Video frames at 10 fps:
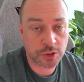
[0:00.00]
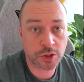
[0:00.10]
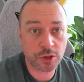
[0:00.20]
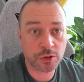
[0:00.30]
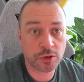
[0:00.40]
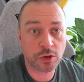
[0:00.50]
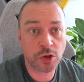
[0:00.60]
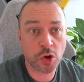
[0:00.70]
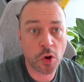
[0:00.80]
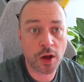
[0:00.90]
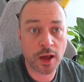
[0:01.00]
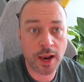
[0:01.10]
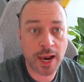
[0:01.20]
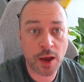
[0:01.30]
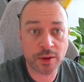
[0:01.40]
to not
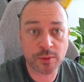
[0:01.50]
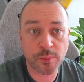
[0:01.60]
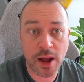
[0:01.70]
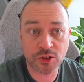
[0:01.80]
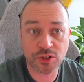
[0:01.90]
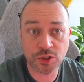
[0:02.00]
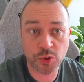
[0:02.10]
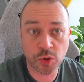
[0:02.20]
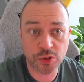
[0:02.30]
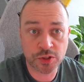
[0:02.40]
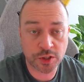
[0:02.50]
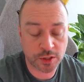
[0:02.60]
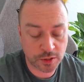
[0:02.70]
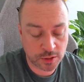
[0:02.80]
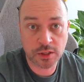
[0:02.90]
allowing the battery door
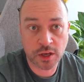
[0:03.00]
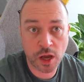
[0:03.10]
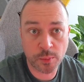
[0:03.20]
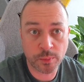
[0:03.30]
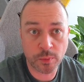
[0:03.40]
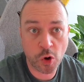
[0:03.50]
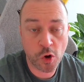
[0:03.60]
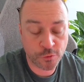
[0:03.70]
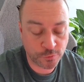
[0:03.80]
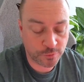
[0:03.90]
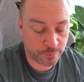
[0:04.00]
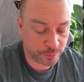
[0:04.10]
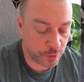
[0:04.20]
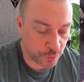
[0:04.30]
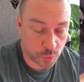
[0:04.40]
to come off
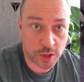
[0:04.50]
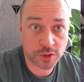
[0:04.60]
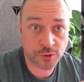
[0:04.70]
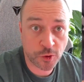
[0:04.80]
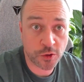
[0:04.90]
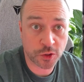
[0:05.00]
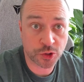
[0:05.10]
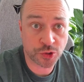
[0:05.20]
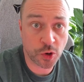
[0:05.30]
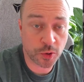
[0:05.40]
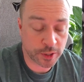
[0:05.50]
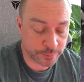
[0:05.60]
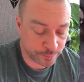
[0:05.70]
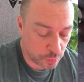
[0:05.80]
if you were to throw the controller.